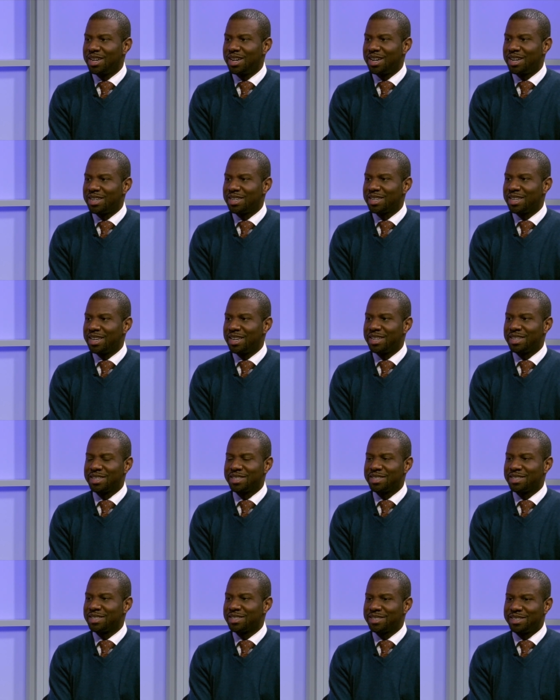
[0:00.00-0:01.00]
uh,
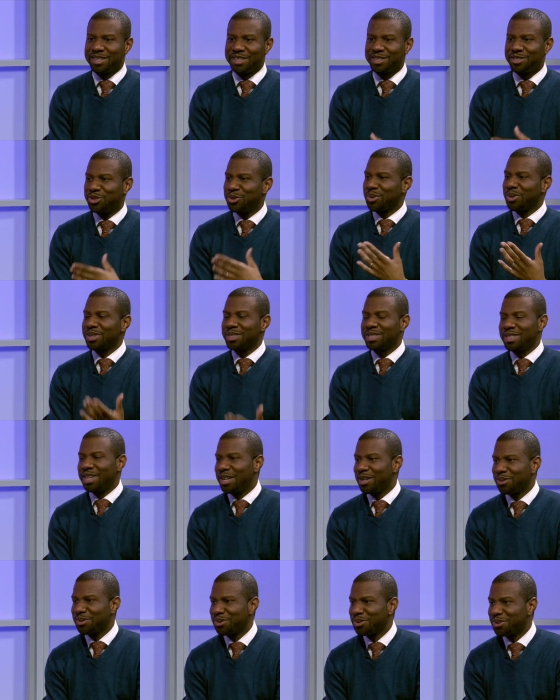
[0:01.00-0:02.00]
is a
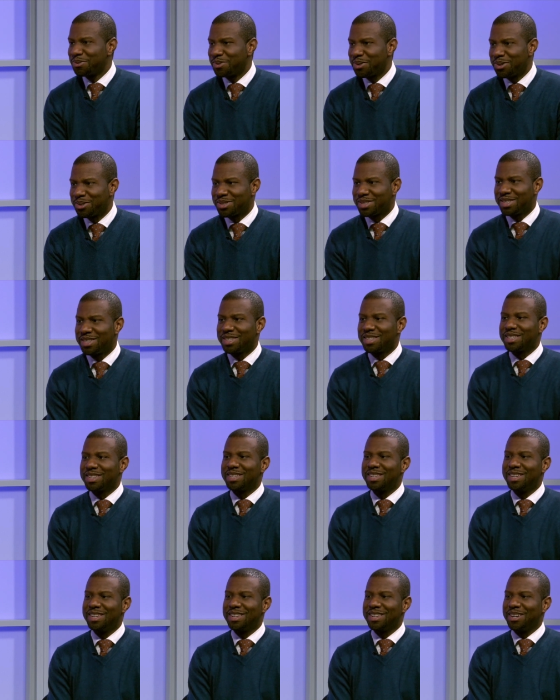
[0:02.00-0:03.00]
Georgetown University
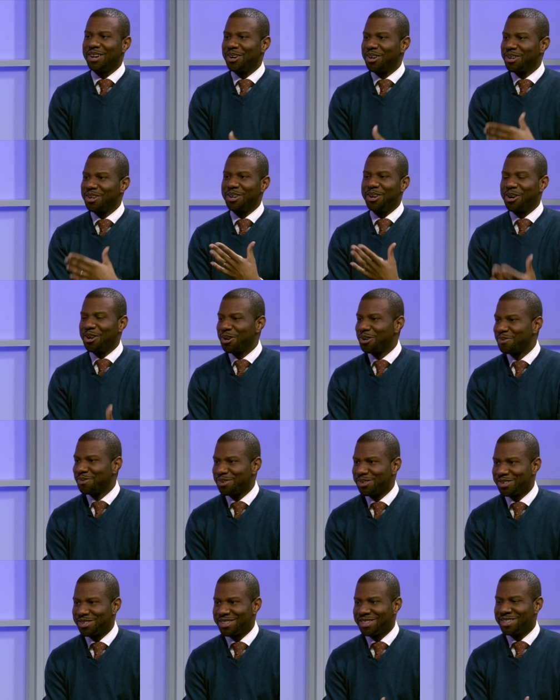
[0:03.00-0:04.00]
or a
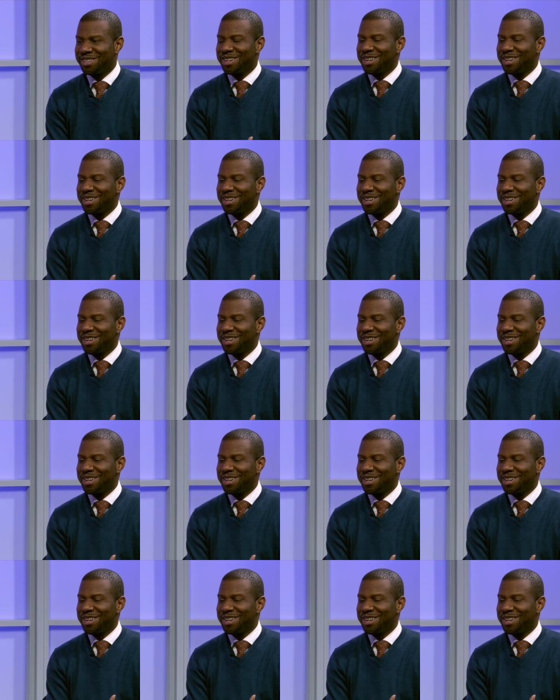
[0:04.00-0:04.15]
Harvard,